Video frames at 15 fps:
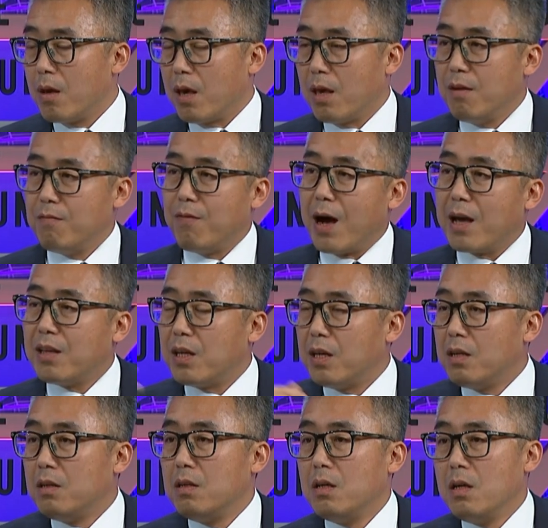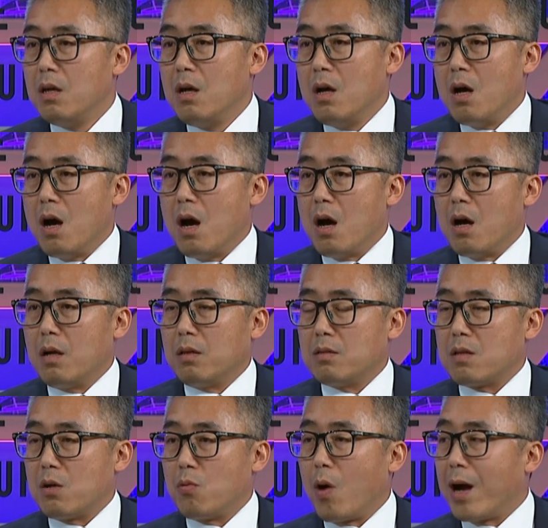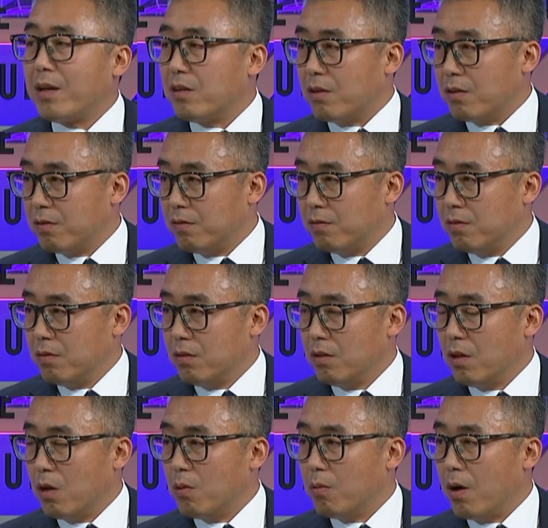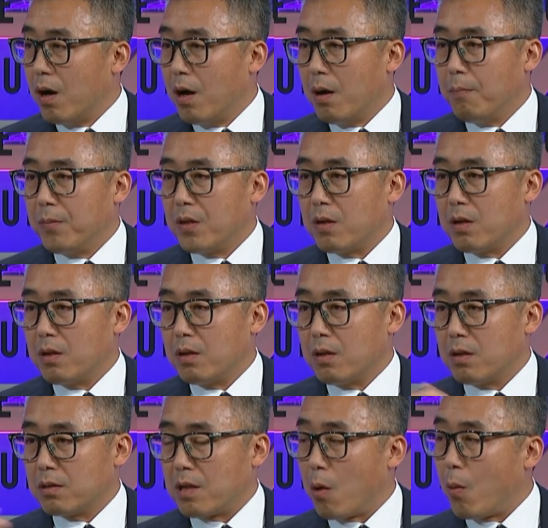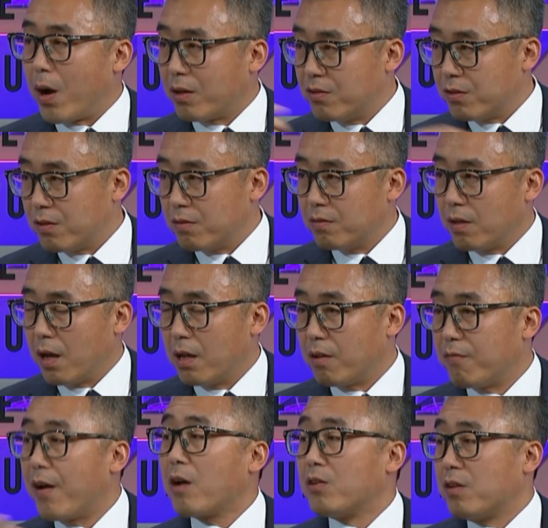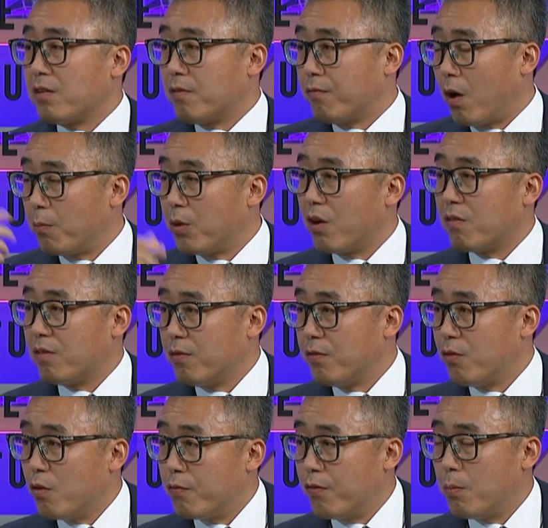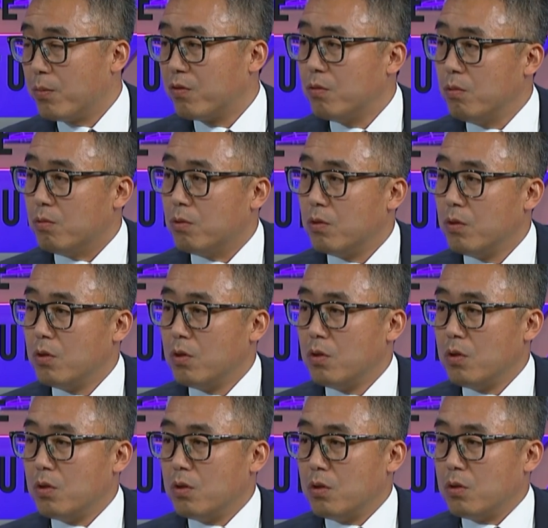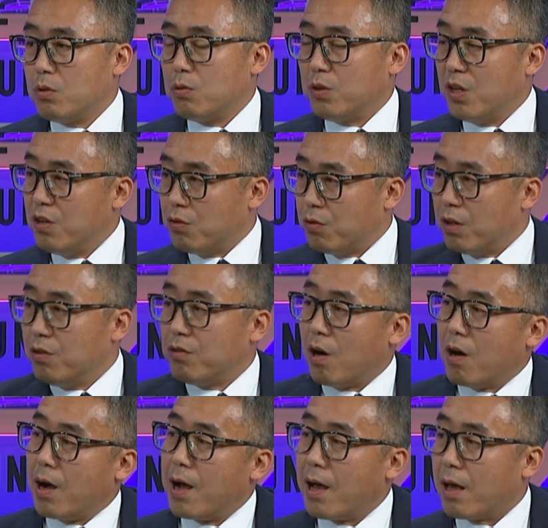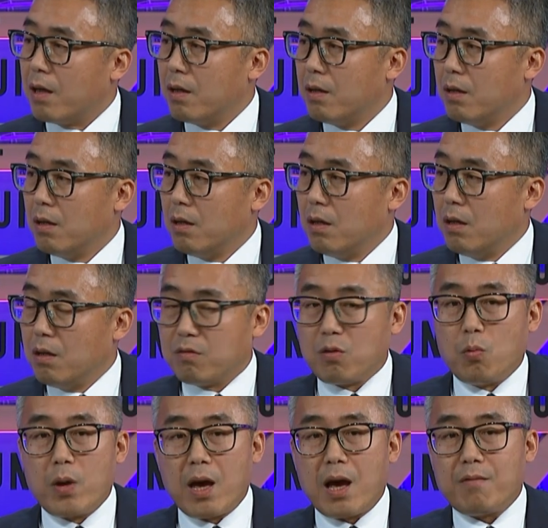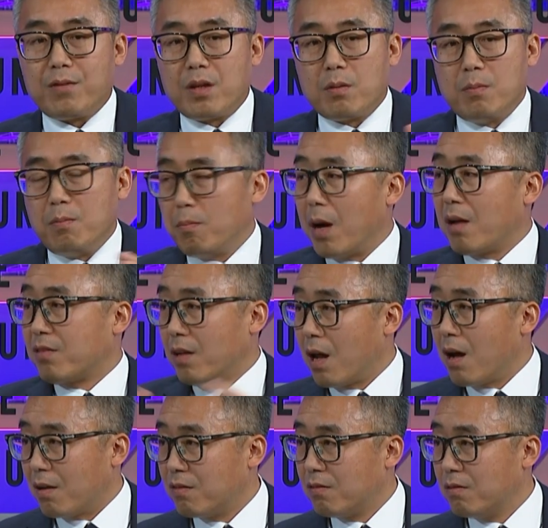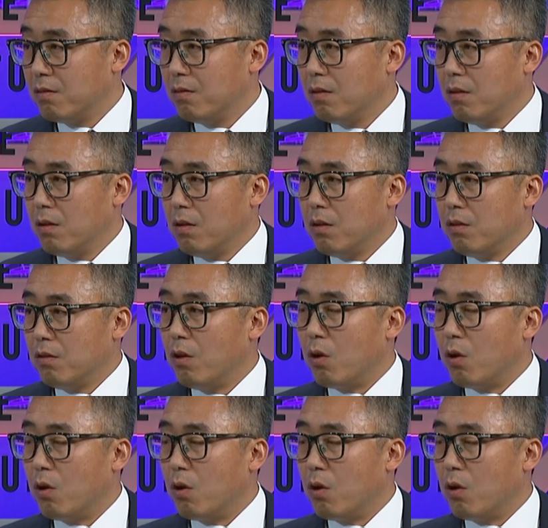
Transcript: inviting uh, the writers, you know, um, the uh, directors and the faculties from USC Film School to teach in Shanghai. So we have the mass class, right. you